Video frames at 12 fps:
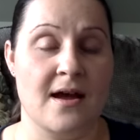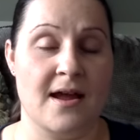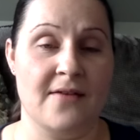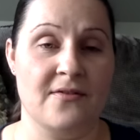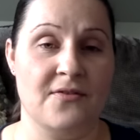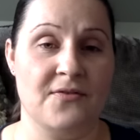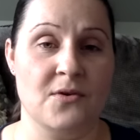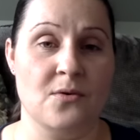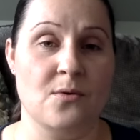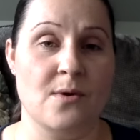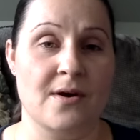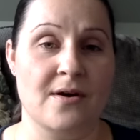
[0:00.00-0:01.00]
I have a
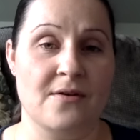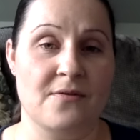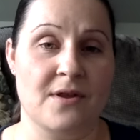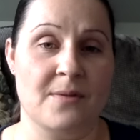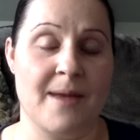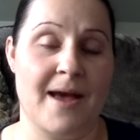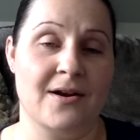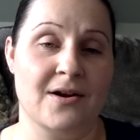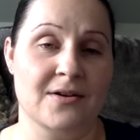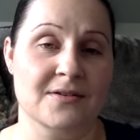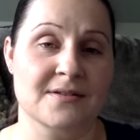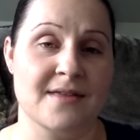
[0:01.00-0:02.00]
few of their patterns